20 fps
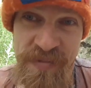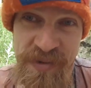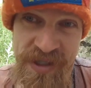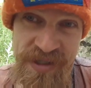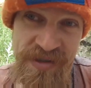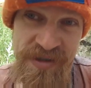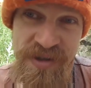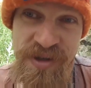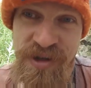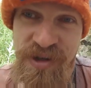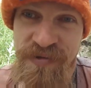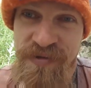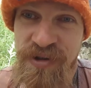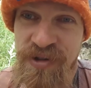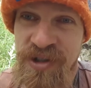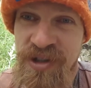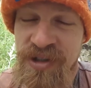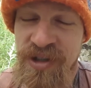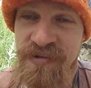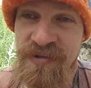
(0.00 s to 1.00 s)
Back to the code of
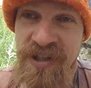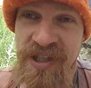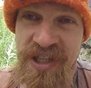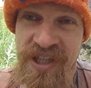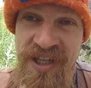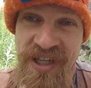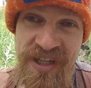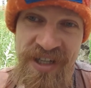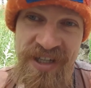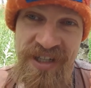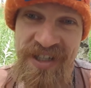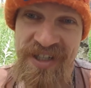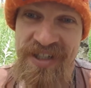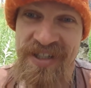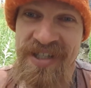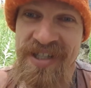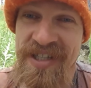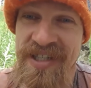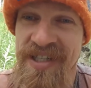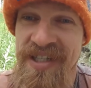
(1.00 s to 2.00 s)
conduct of IKEA,
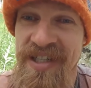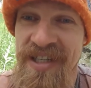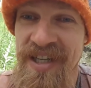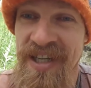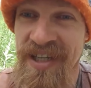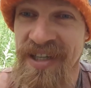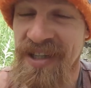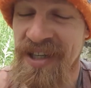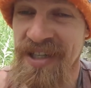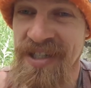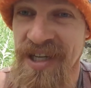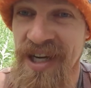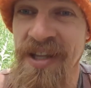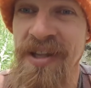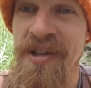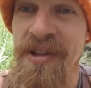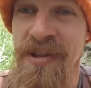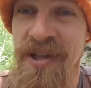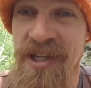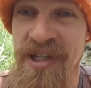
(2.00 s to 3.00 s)
it's like there's
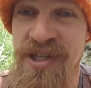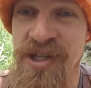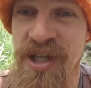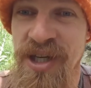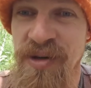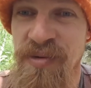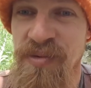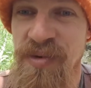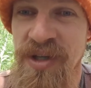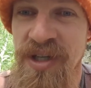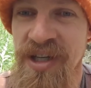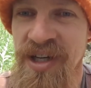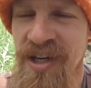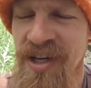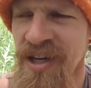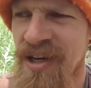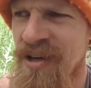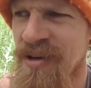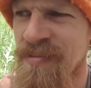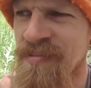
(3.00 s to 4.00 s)
other things, like we
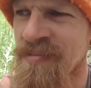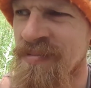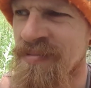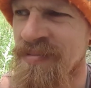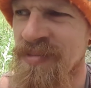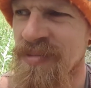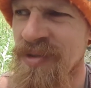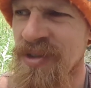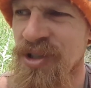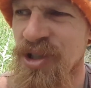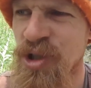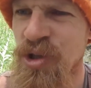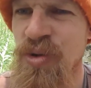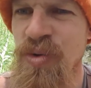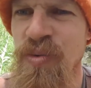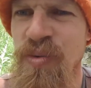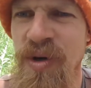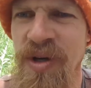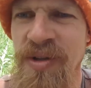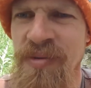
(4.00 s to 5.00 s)
do
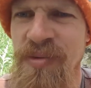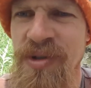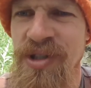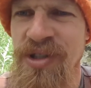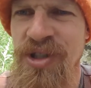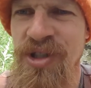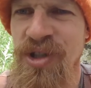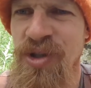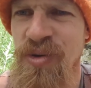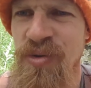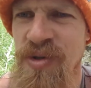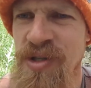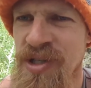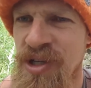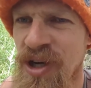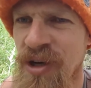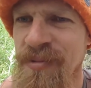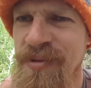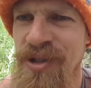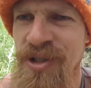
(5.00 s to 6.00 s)
what we choose,
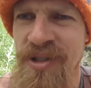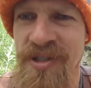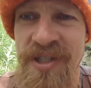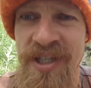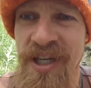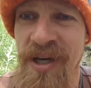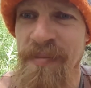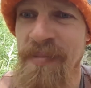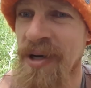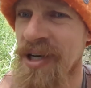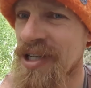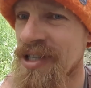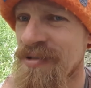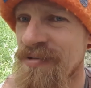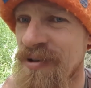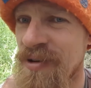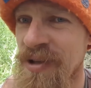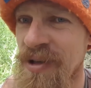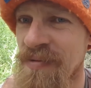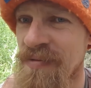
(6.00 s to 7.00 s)
the options that are best
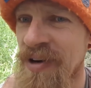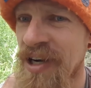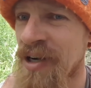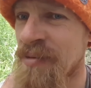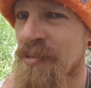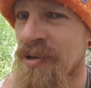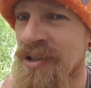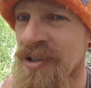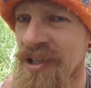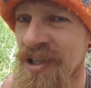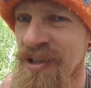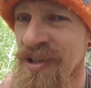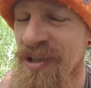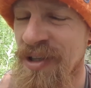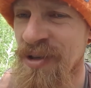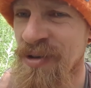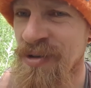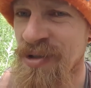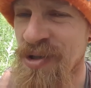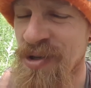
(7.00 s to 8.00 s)
for the environment in the
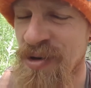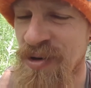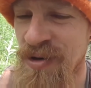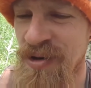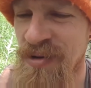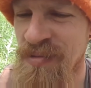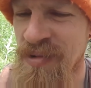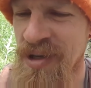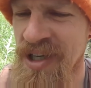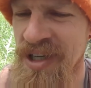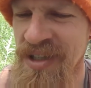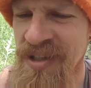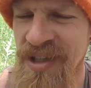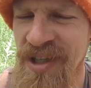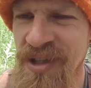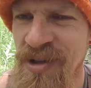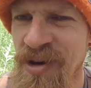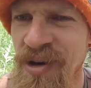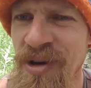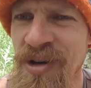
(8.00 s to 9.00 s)
long term, and
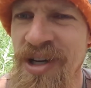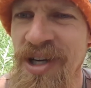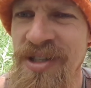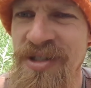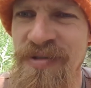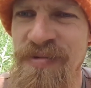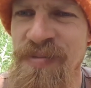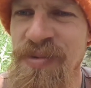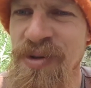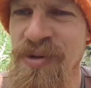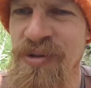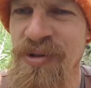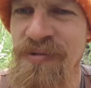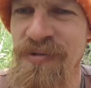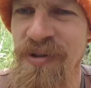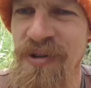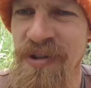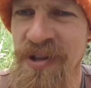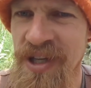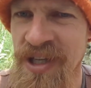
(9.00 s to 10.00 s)
all kinds of
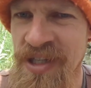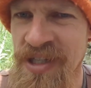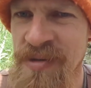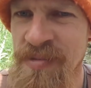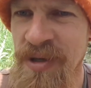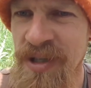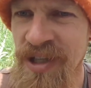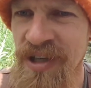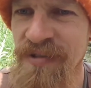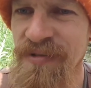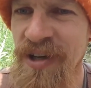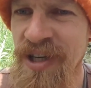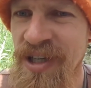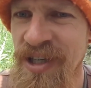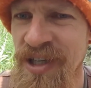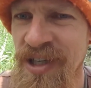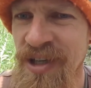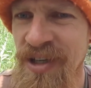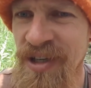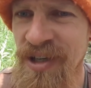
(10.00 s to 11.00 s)
beautiful things. But if
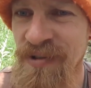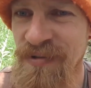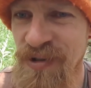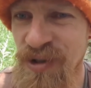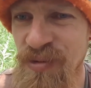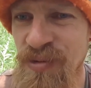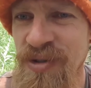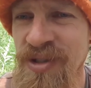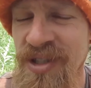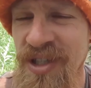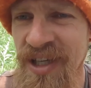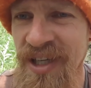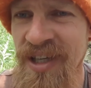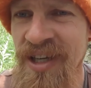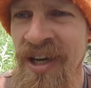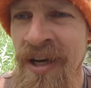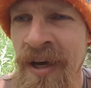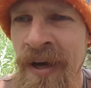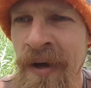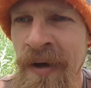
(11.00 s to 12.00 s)
IKEA, if you would
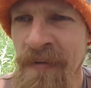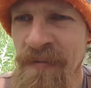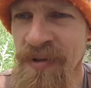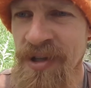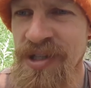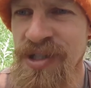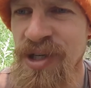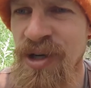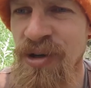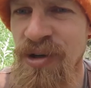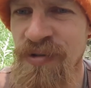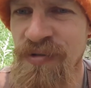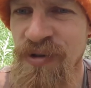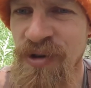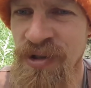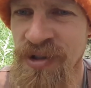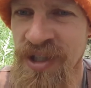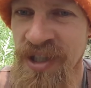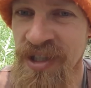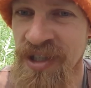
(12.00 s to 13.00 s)
take this code of
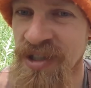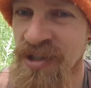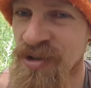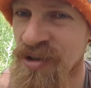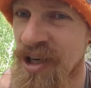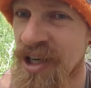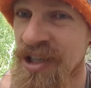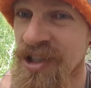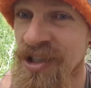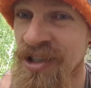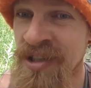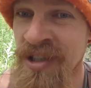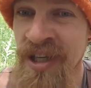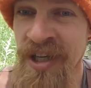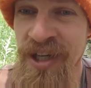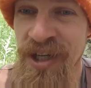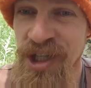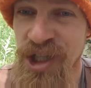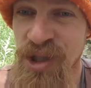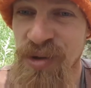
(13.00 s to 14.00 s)
conduct into action,
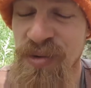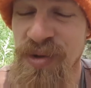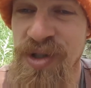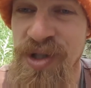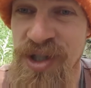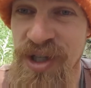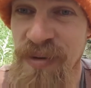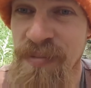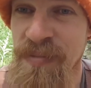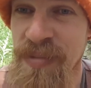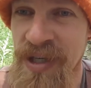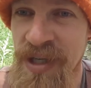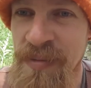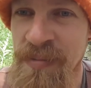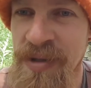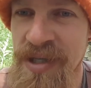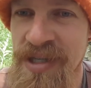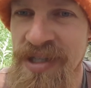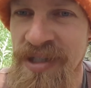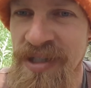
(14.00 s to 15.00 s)
you would stop being
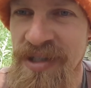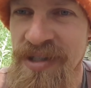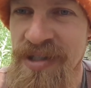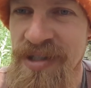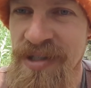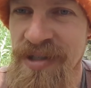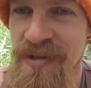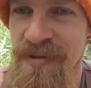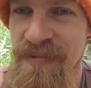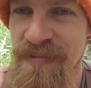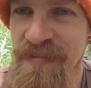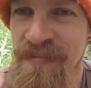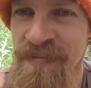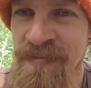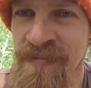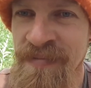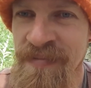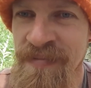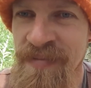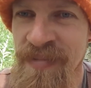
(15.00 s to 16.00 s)
business.
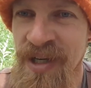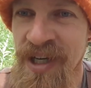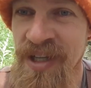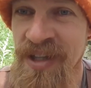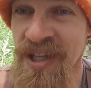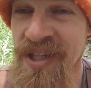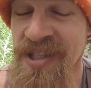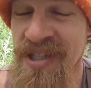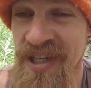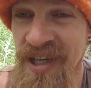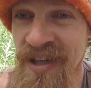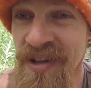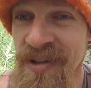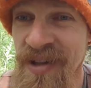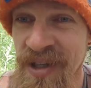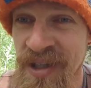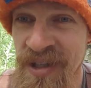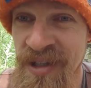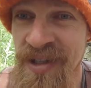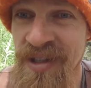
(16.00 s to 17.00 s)
And that's, I
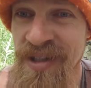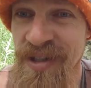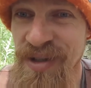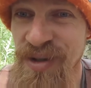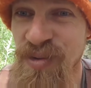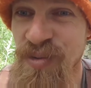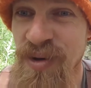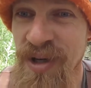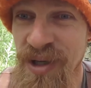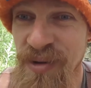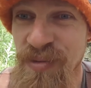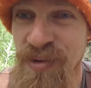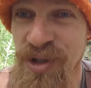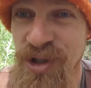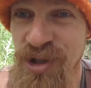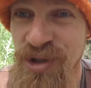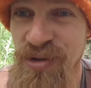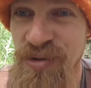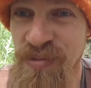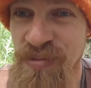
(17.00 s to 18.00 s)
think, the way we
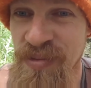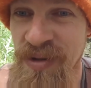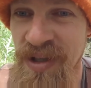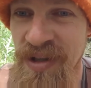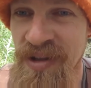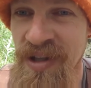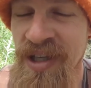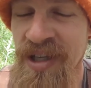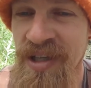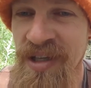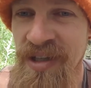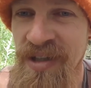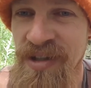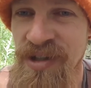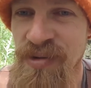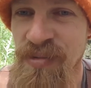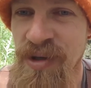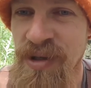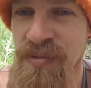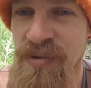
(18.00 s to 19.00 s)
should be thinking,
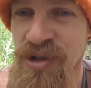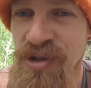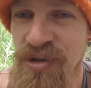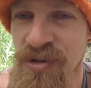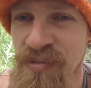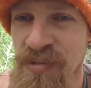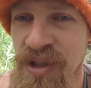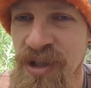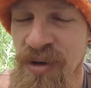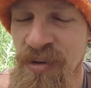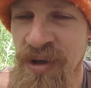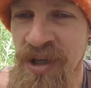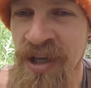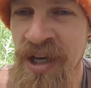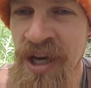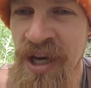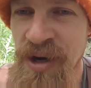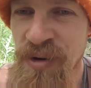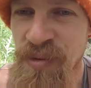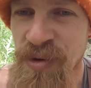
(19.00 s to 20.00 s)
the way we should be going.
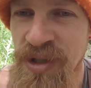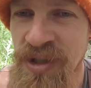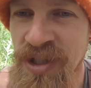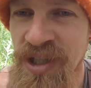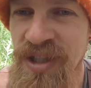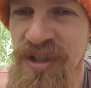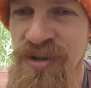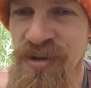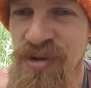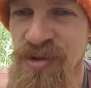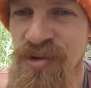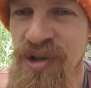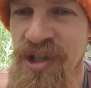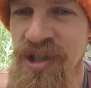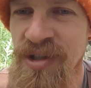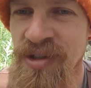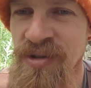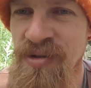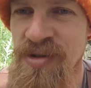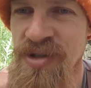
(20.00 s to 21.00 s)
We need to create
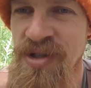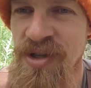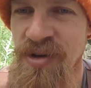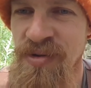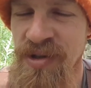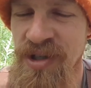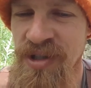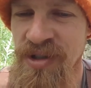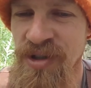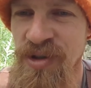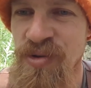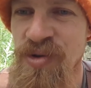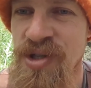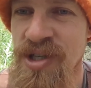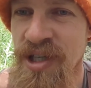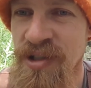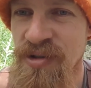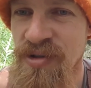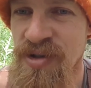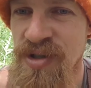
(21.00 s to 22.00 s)
a new story, a new
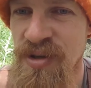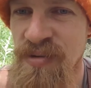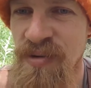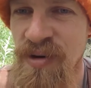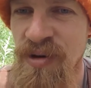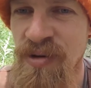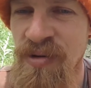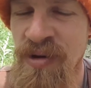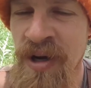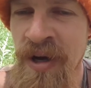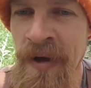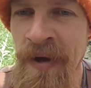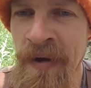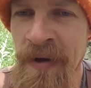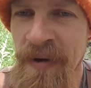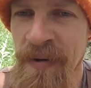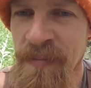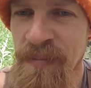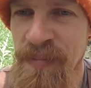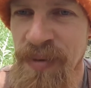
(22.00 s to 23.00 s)
status quo
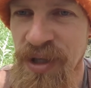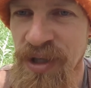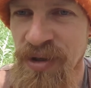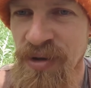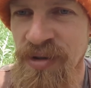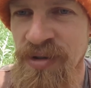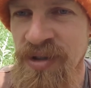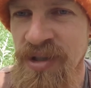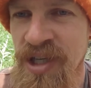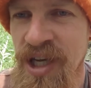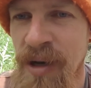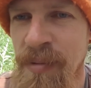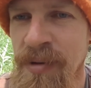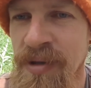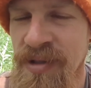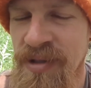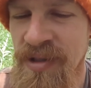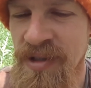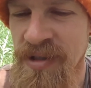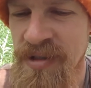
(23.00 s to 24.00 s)
beyond
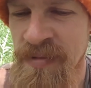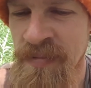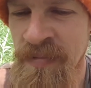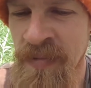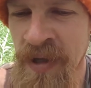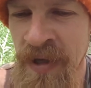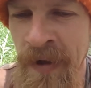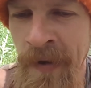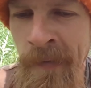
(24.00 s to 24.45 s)
capitalism.